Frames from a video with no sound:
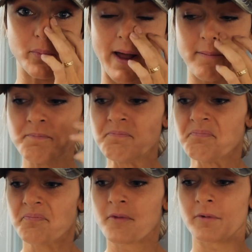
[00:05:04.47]
prep
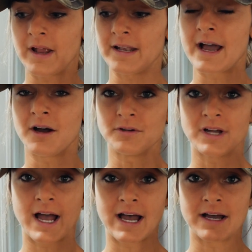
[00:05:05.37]
right
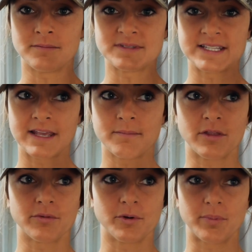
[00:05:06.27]
now um, to get me
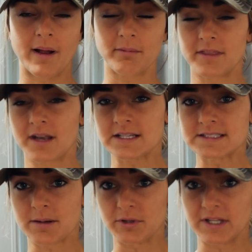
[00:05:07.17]
through probably the next
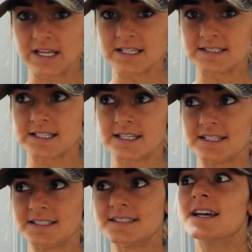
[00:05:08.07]
couple of days. It
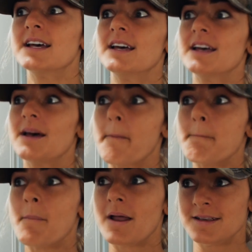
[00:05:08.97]
is
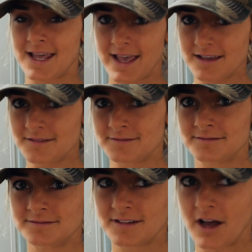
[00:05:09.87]
Monday
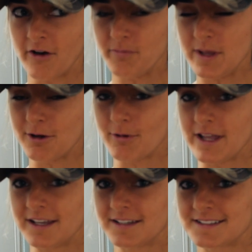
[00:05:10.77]
of peak
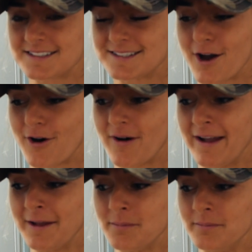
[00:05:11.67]
week, so I
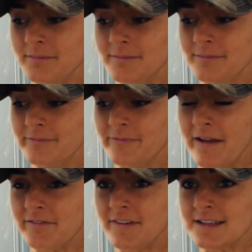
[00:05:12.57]
am
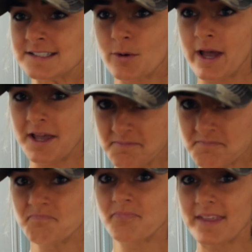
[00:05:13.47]
five days away,
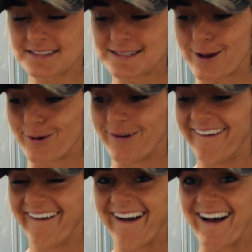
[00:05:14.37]
so
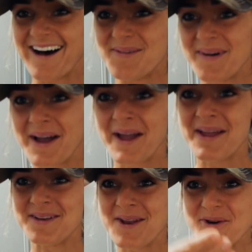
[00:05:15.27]
um,
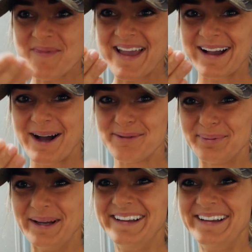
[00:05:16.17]
no makeup.